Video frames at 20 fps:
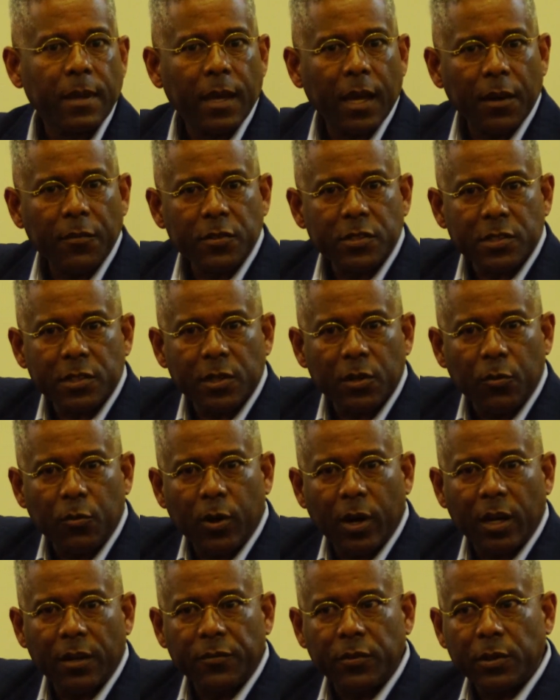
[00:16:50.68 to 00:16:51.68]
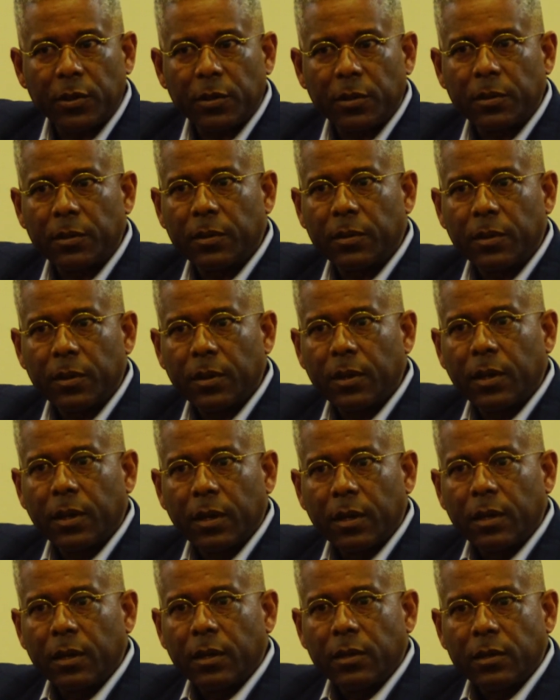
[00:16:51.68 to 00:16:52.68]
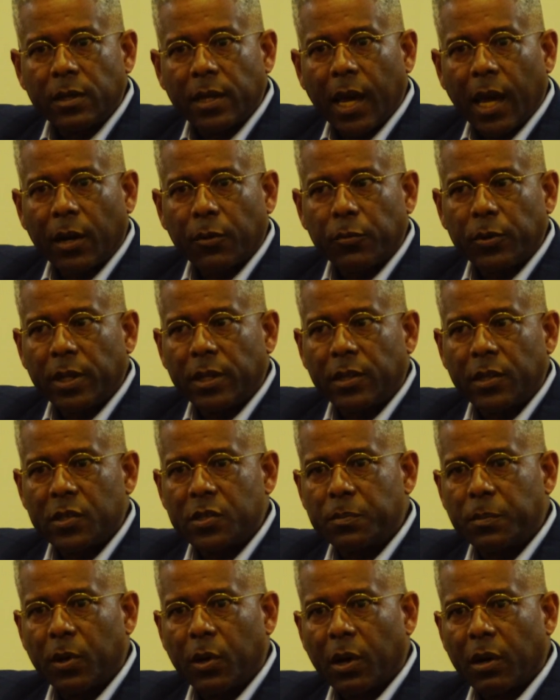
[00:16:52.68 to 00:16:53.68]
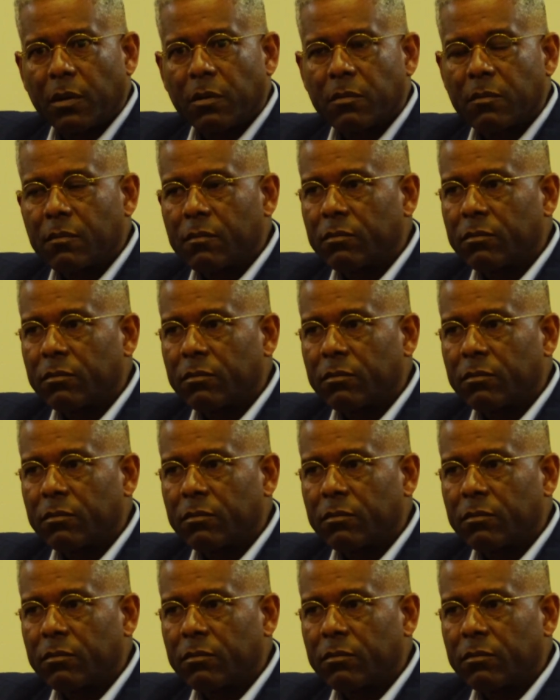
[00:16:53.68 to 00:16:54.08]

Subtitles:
Every single one of you, you got to read this book.